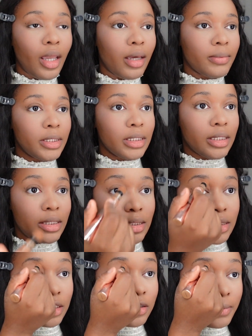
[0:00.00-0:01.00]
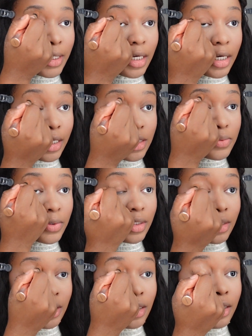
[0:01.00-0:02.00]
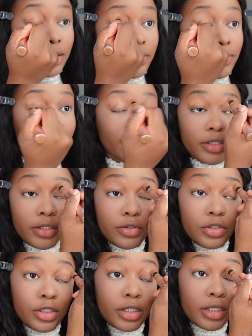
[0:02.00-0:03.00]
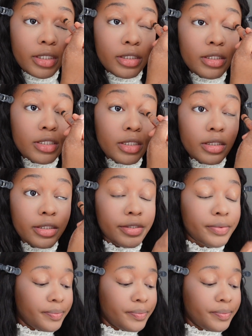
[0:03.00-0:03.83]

I'm gonna conceal my eyes with the Revolution concealer,